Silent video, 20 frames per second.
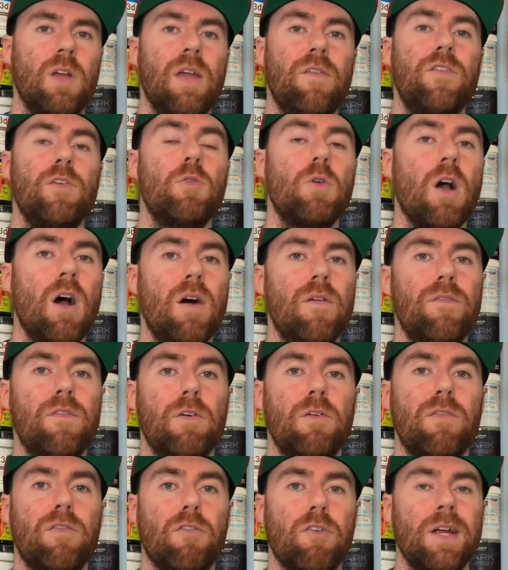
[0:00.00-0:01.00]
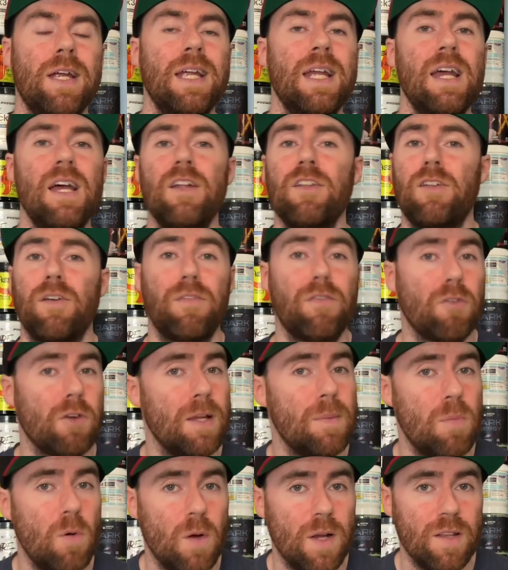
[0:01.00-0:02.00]
If you can't feel 3 to
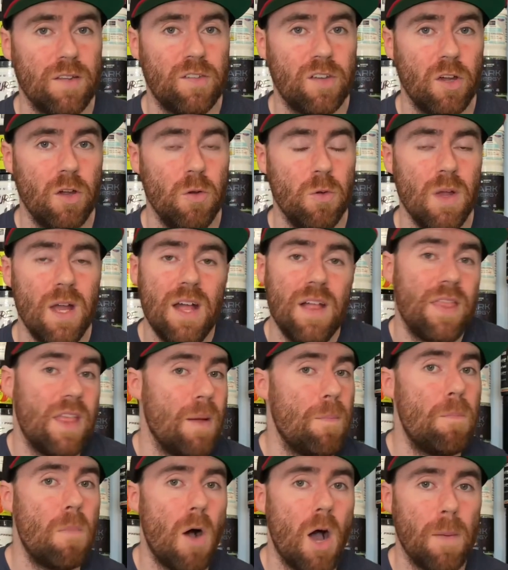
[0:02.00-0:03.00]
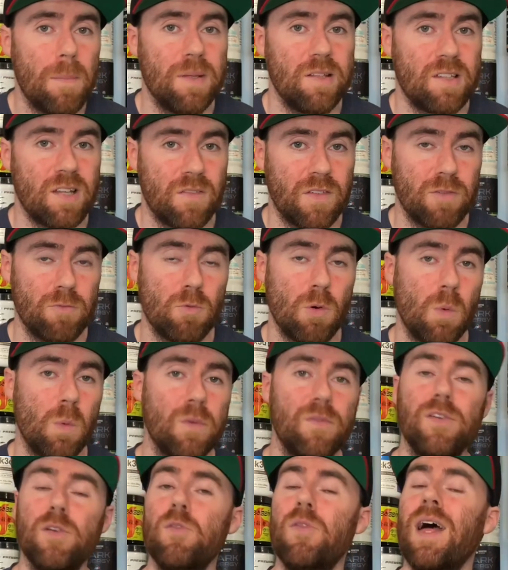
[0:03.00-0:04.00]
3.2, there might be something wrong with you.